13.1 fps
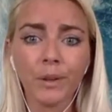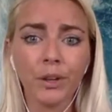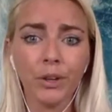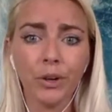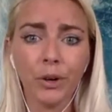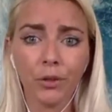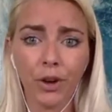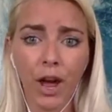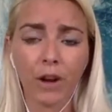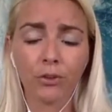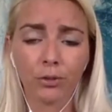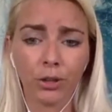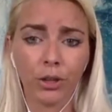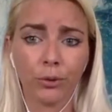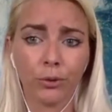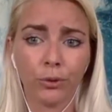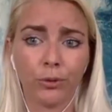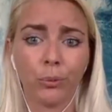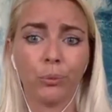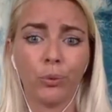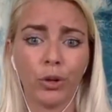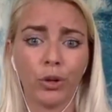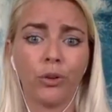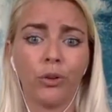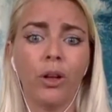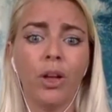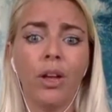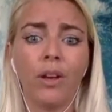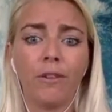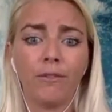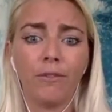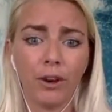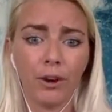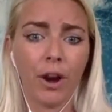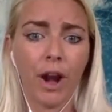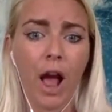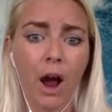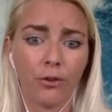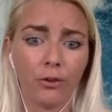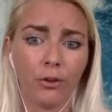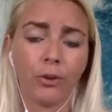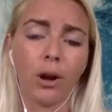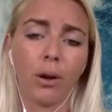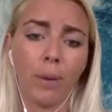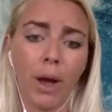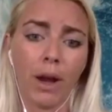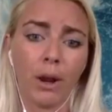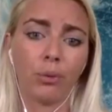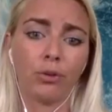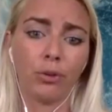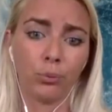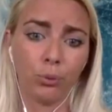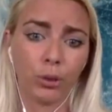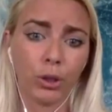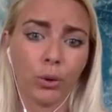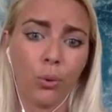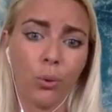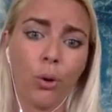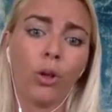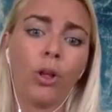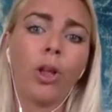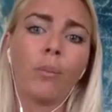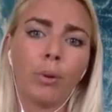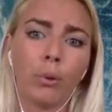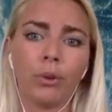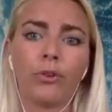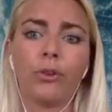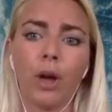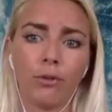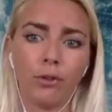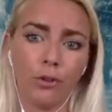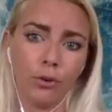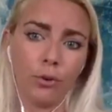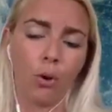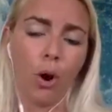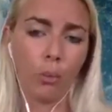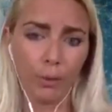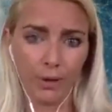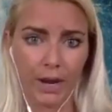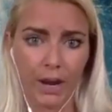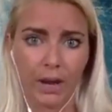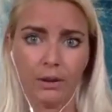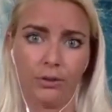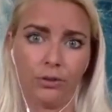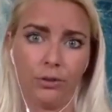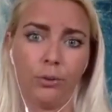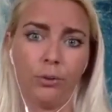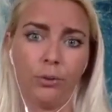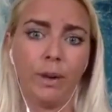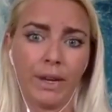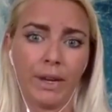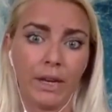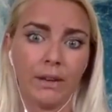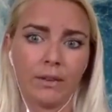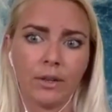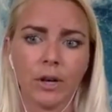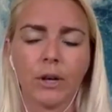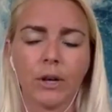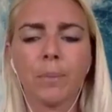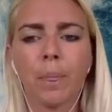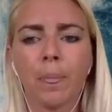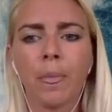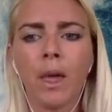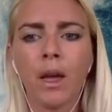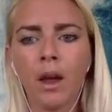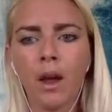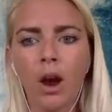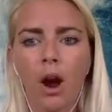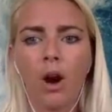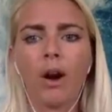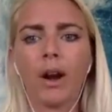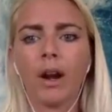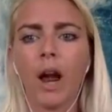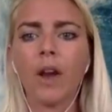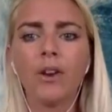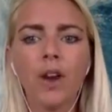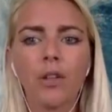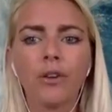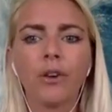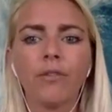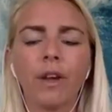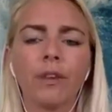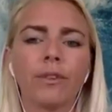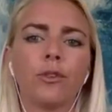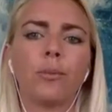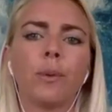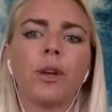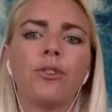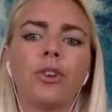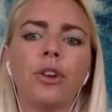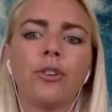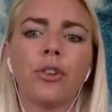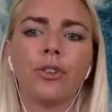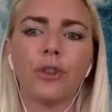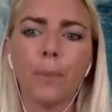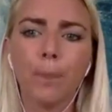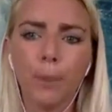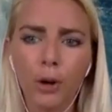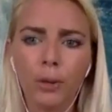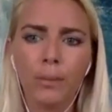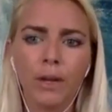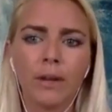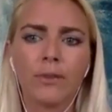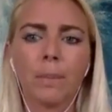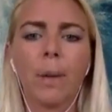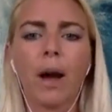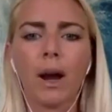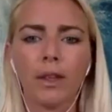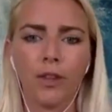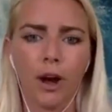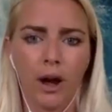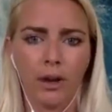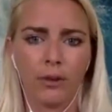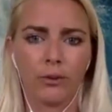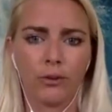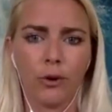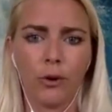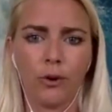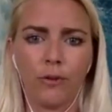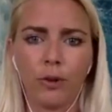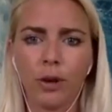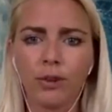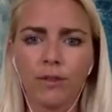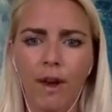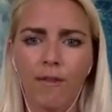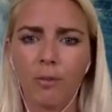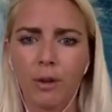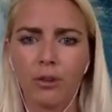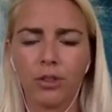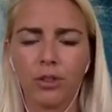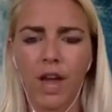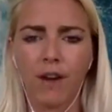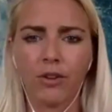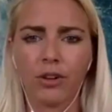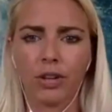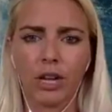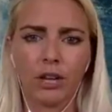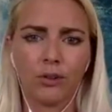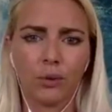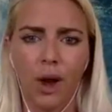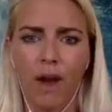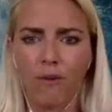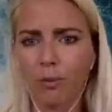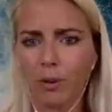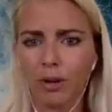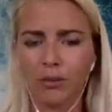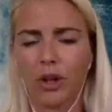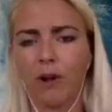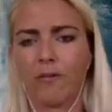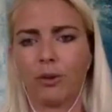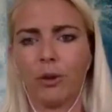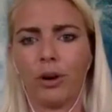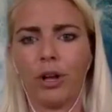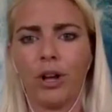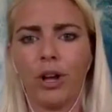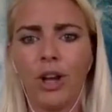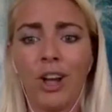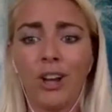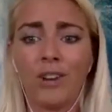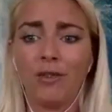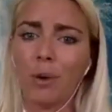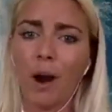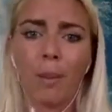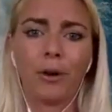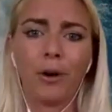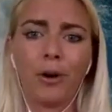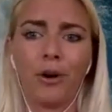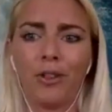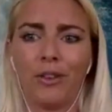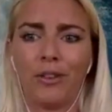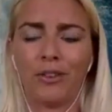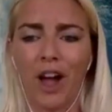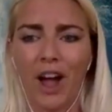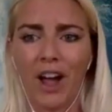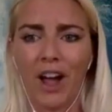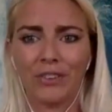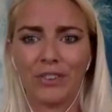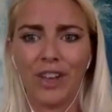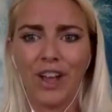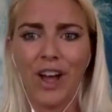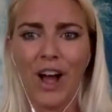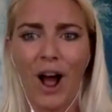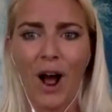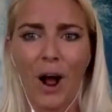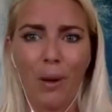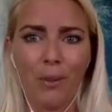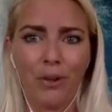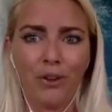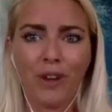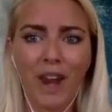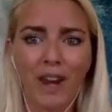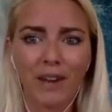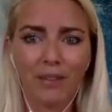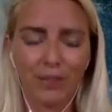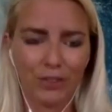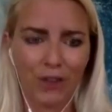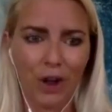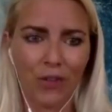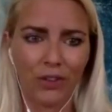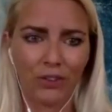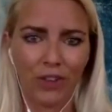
you know, the natural ecosystem will figure out how to combat it, which is really cool, but we still have to do all we can to make it easier. All right, another invasive species is the Burmese python. So if you guys have ever been to the Everglades or ever been to South Florida, you've probably heard of these guys. They're native to Southeast